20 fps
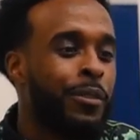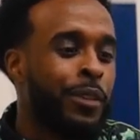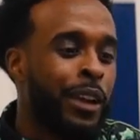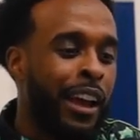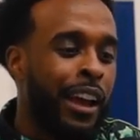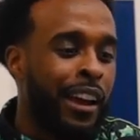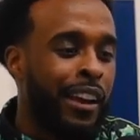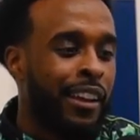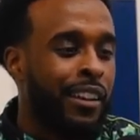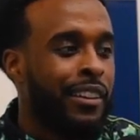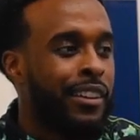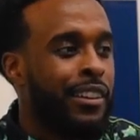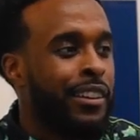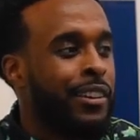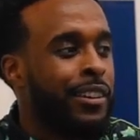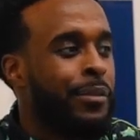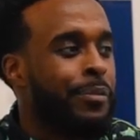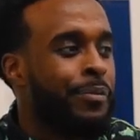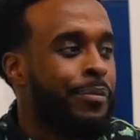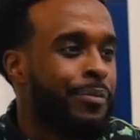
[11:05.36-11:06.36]
We had
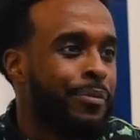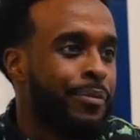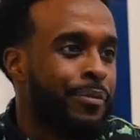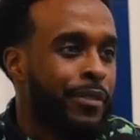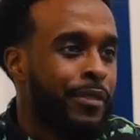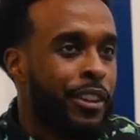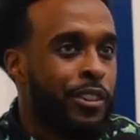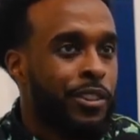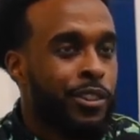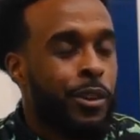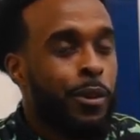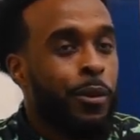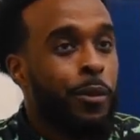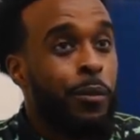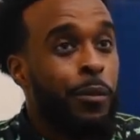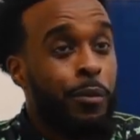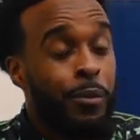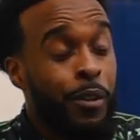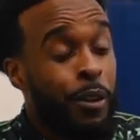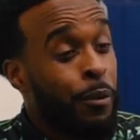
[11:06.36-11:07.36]

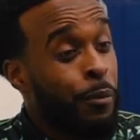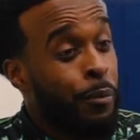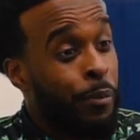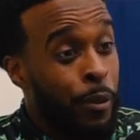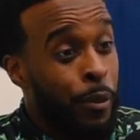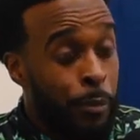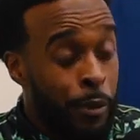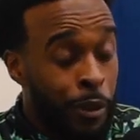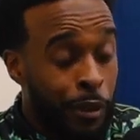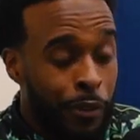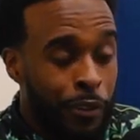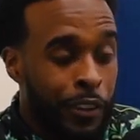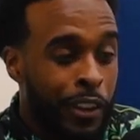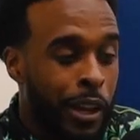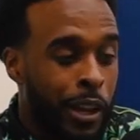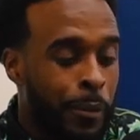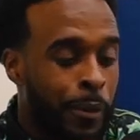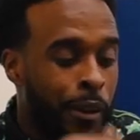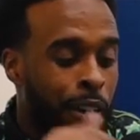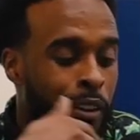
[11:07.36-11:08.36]
so the beautiful
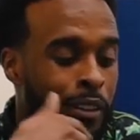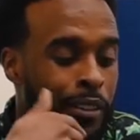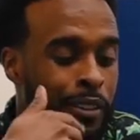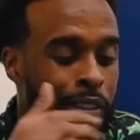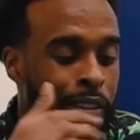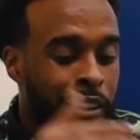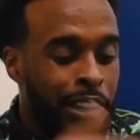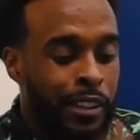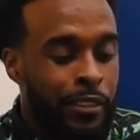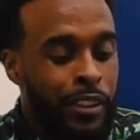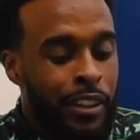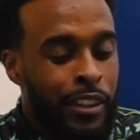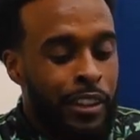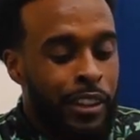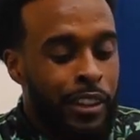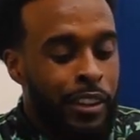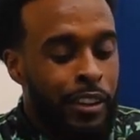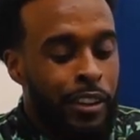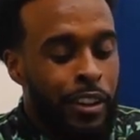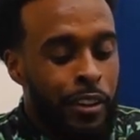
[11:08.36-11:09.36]
thing about living
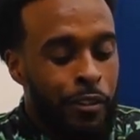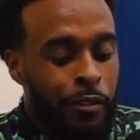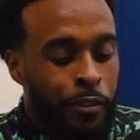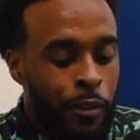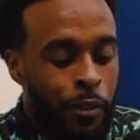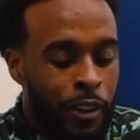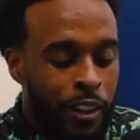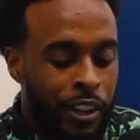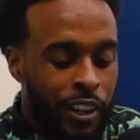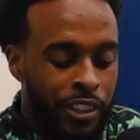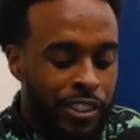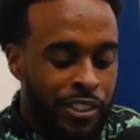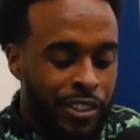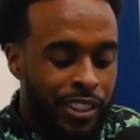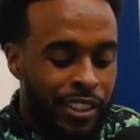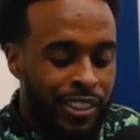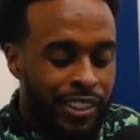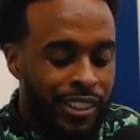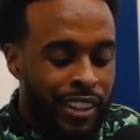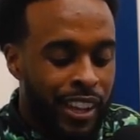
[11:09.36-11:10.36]
in a foreign
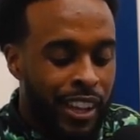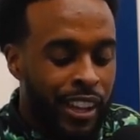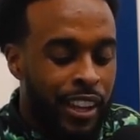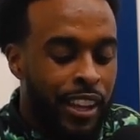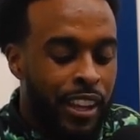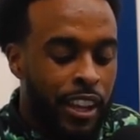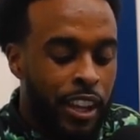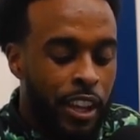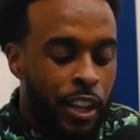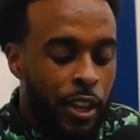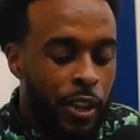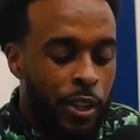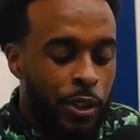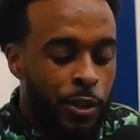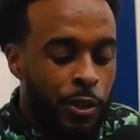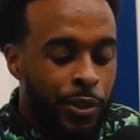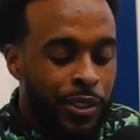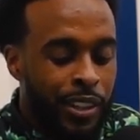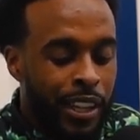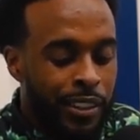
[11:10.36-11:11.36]
country is that
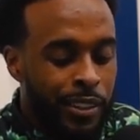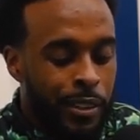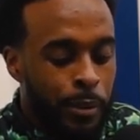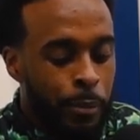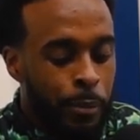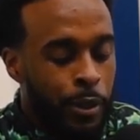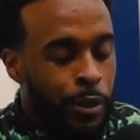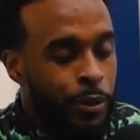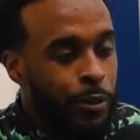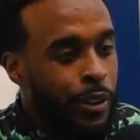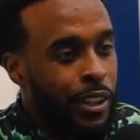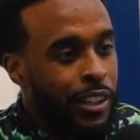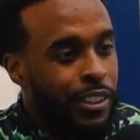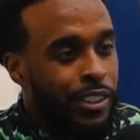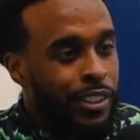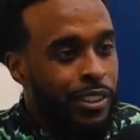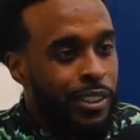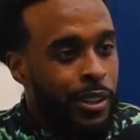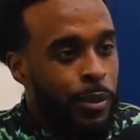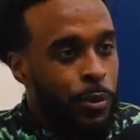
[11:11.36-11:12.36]
you tend to build
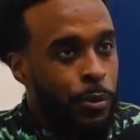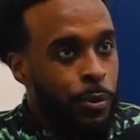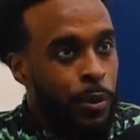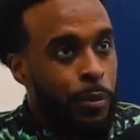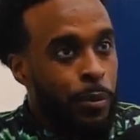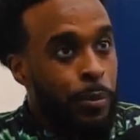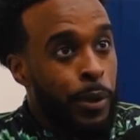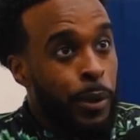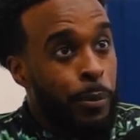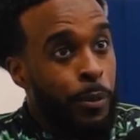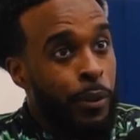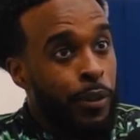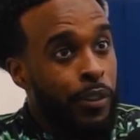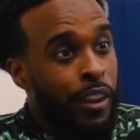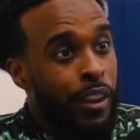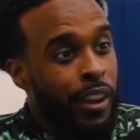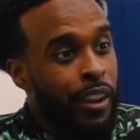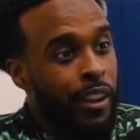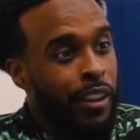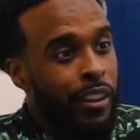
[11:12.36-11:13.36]
relationships with people
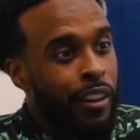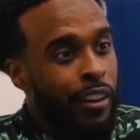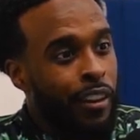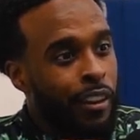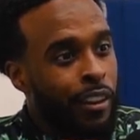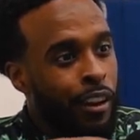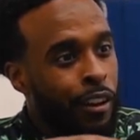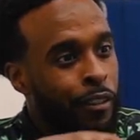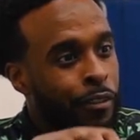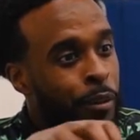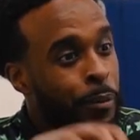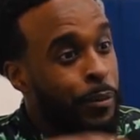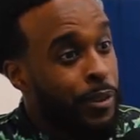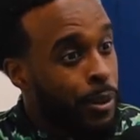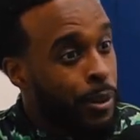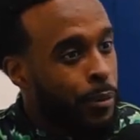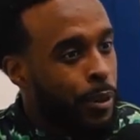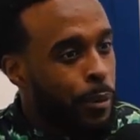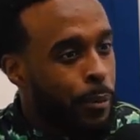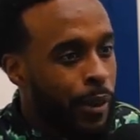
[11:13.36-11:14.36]
that are from
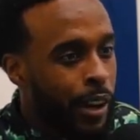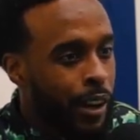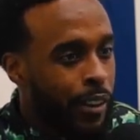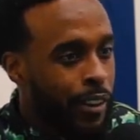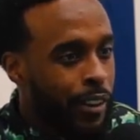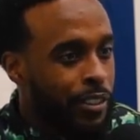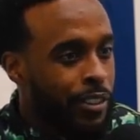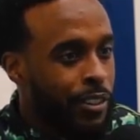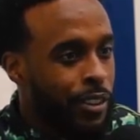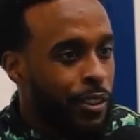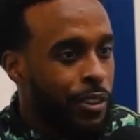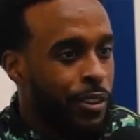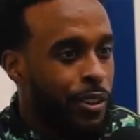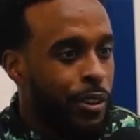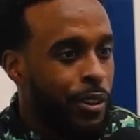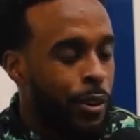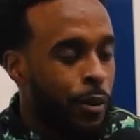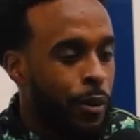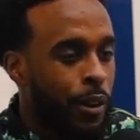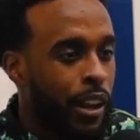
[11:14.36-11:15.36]
similar backgrounds to you.
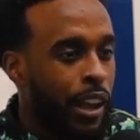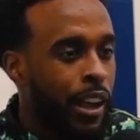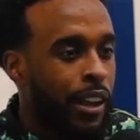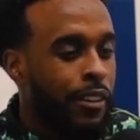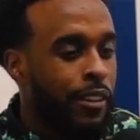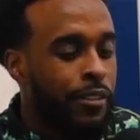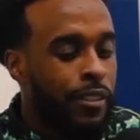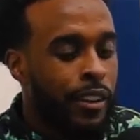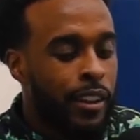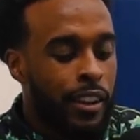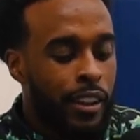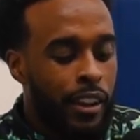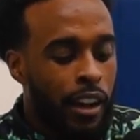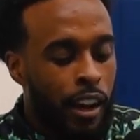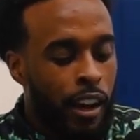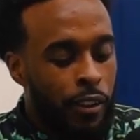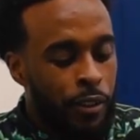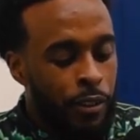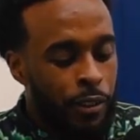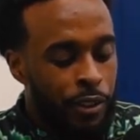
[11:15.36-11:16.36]
So there were a lot of
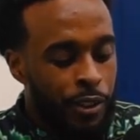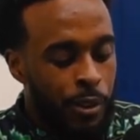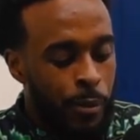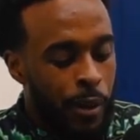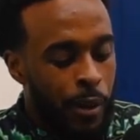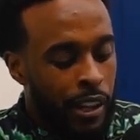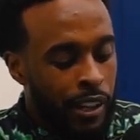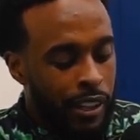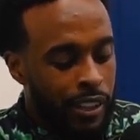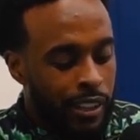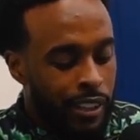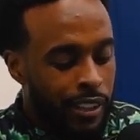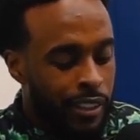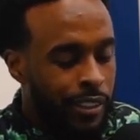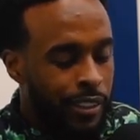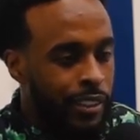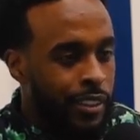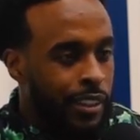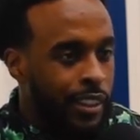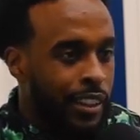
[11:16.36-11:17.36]
other Somali
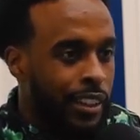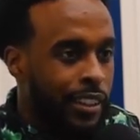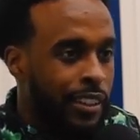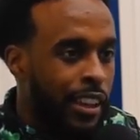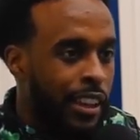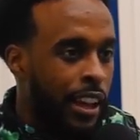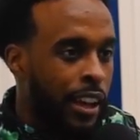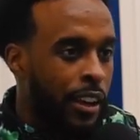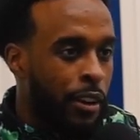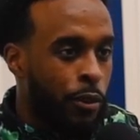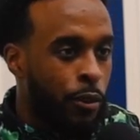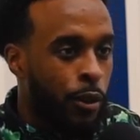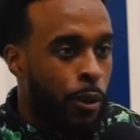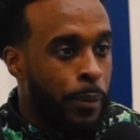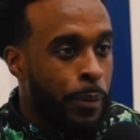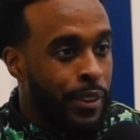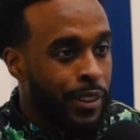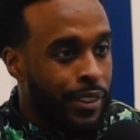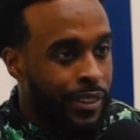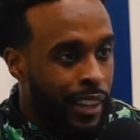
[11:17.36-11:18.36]
kids that grew
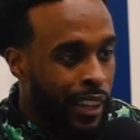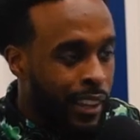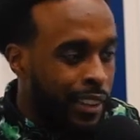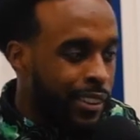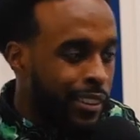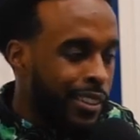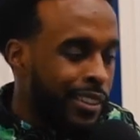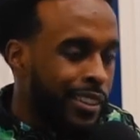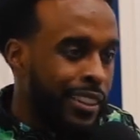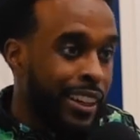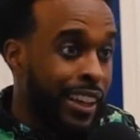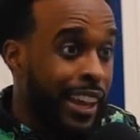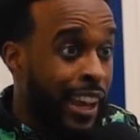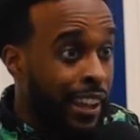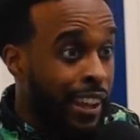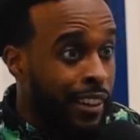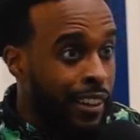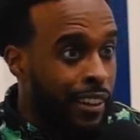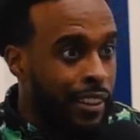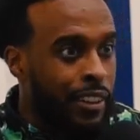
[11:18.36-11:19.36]
up in the States, in
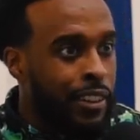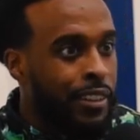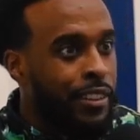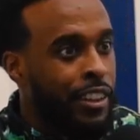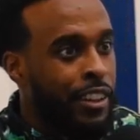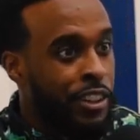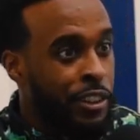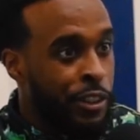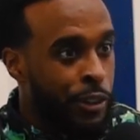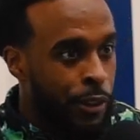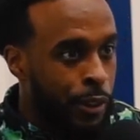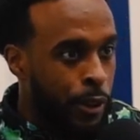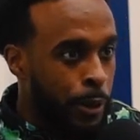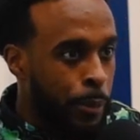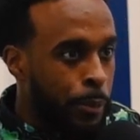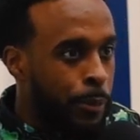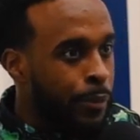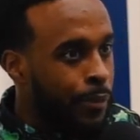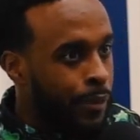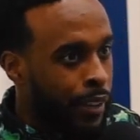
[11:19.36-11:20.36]
Canada, in
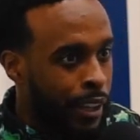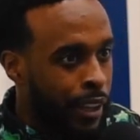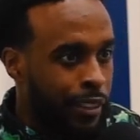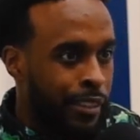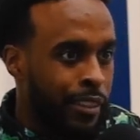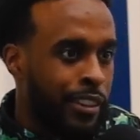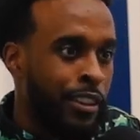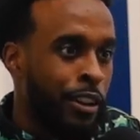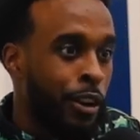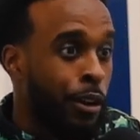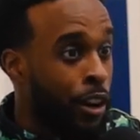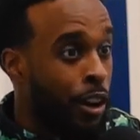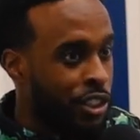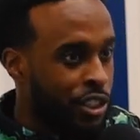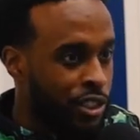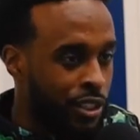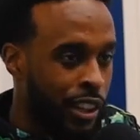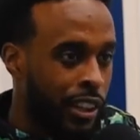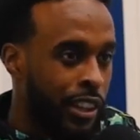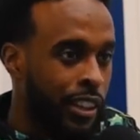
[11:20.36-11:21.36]
Europe, like, you know,
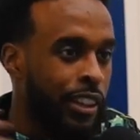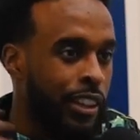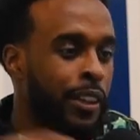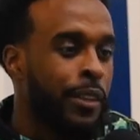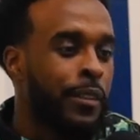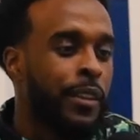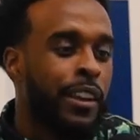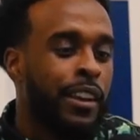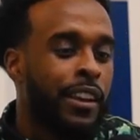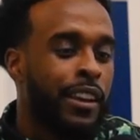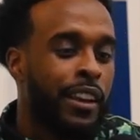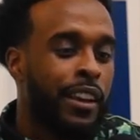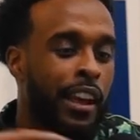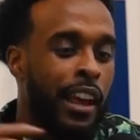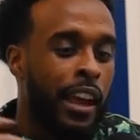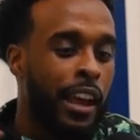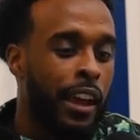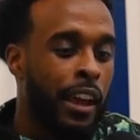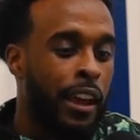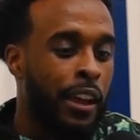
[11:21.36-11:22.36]
Australia.
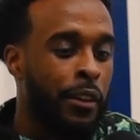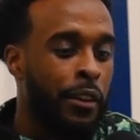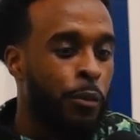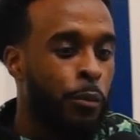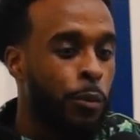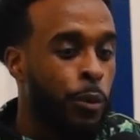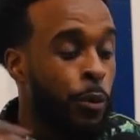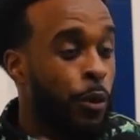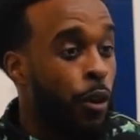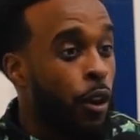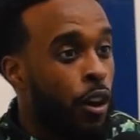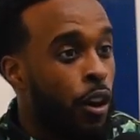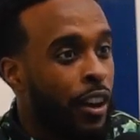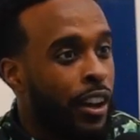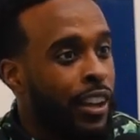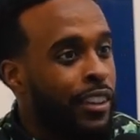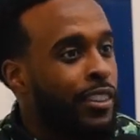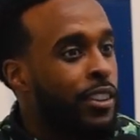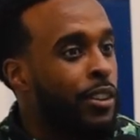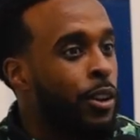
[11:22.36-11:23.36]
And we would all
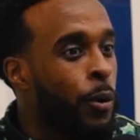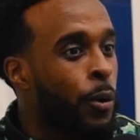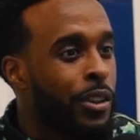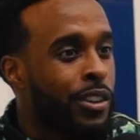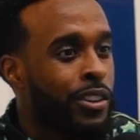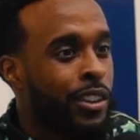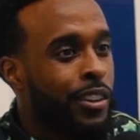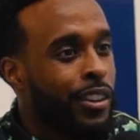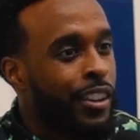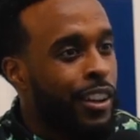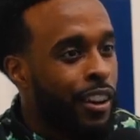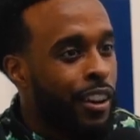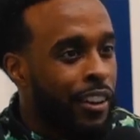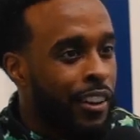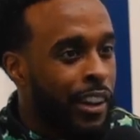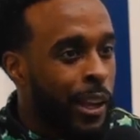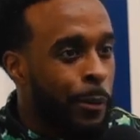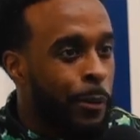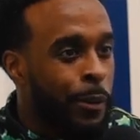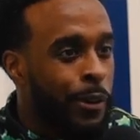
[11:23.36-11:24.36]
get to know each other in our
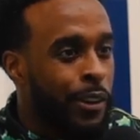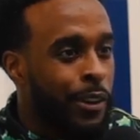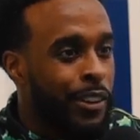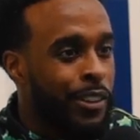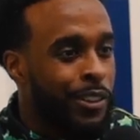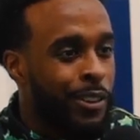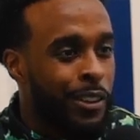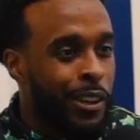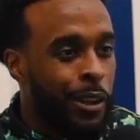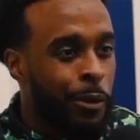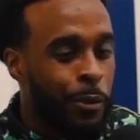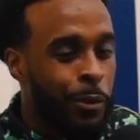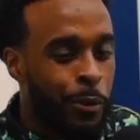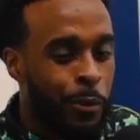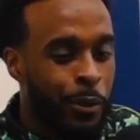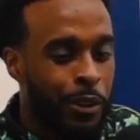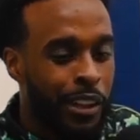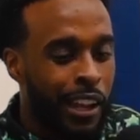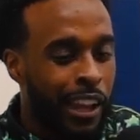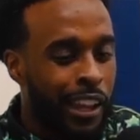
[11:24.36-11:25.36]
neighborhood. So then we
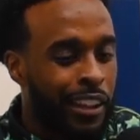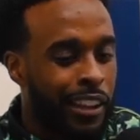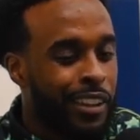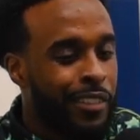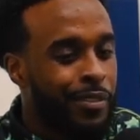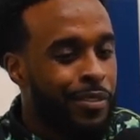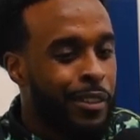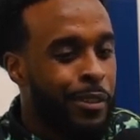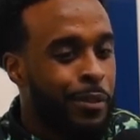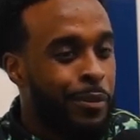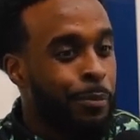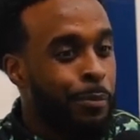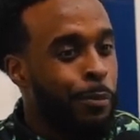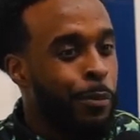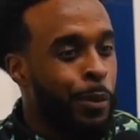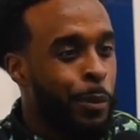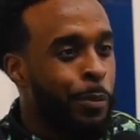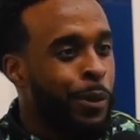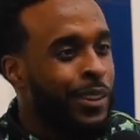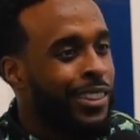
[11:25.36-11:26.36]

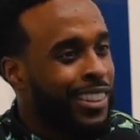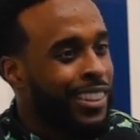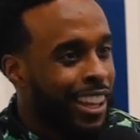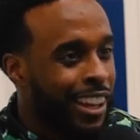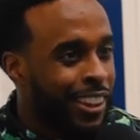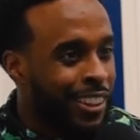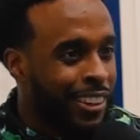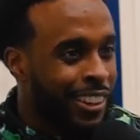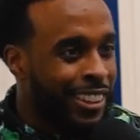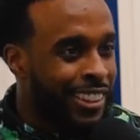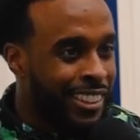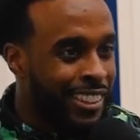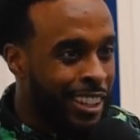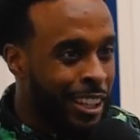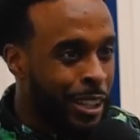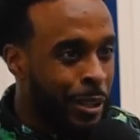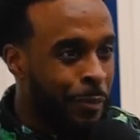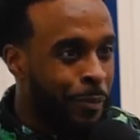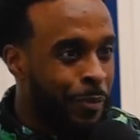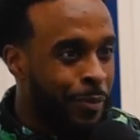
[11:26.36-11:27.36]
put together a
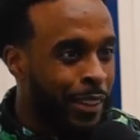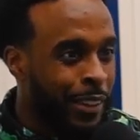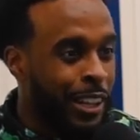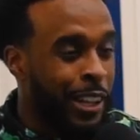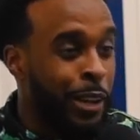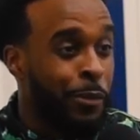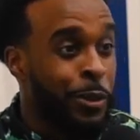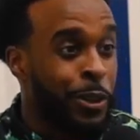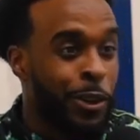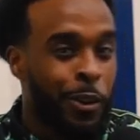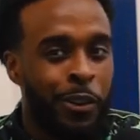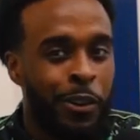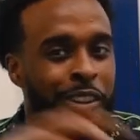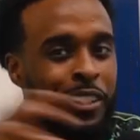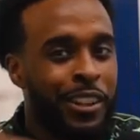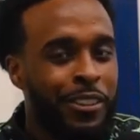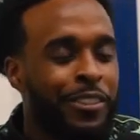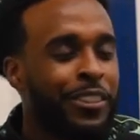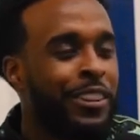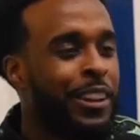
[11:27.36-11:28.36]
team, and then we'd go to
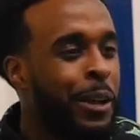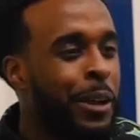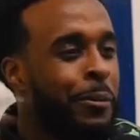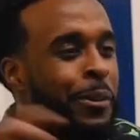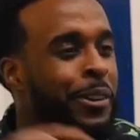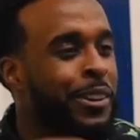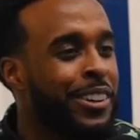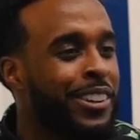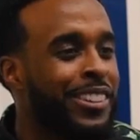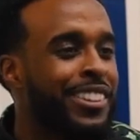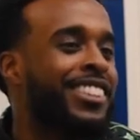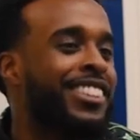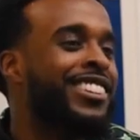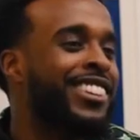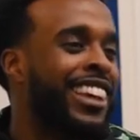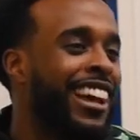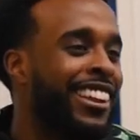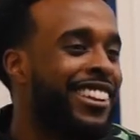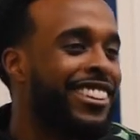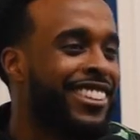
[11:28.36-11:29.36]
different neighborhoods and
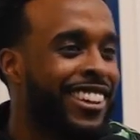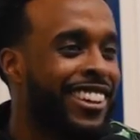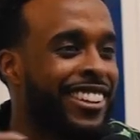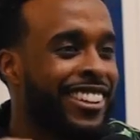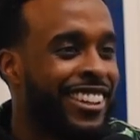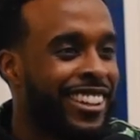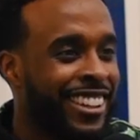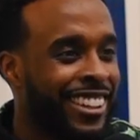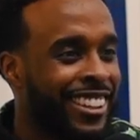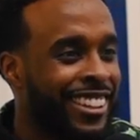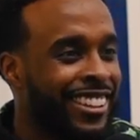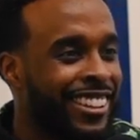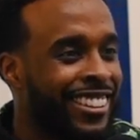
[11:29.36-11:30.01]
challenge other kids.